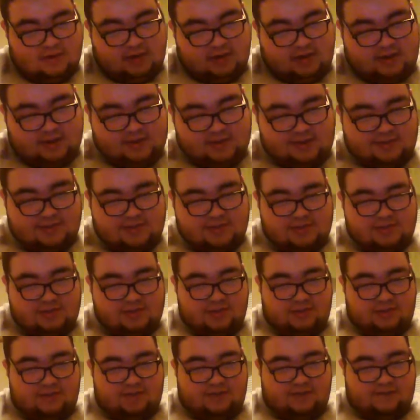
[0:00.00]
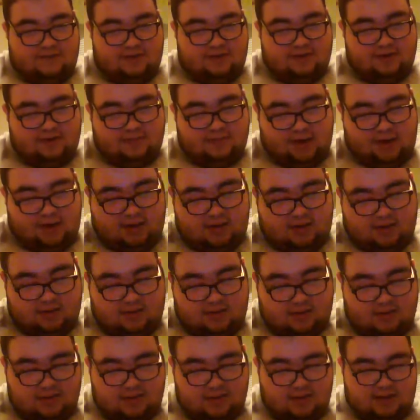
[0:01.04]
Because I was just dueling a friend of mine
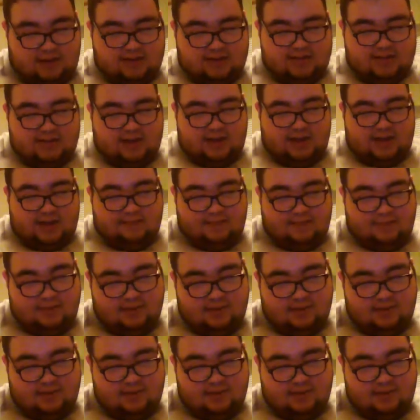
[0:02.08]
on Skype,